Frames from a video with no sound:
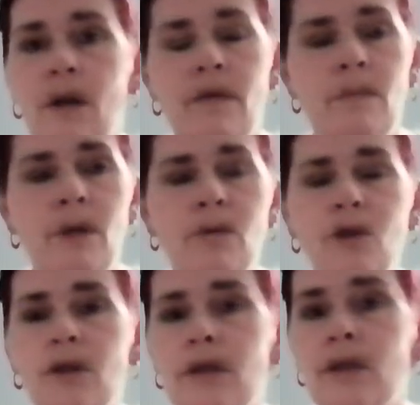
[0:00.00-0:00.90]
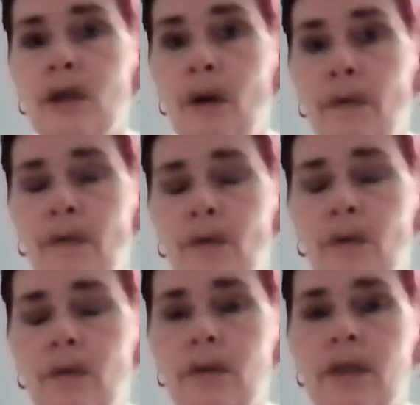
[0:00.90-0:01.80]
our emotions, our
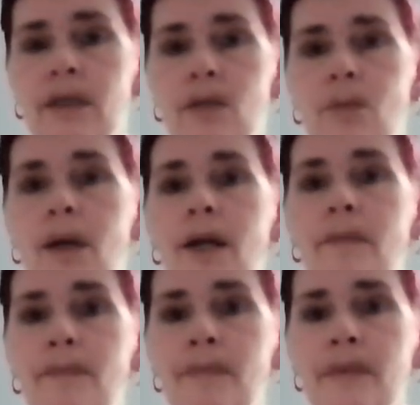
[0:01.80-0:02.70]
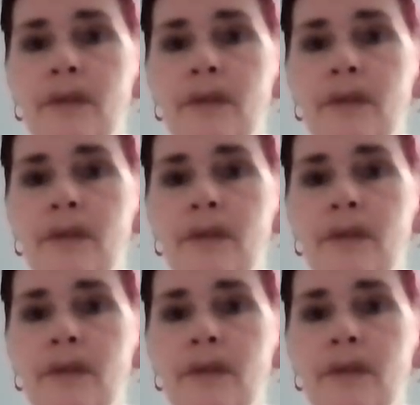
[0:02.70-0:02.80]
thoughts as well.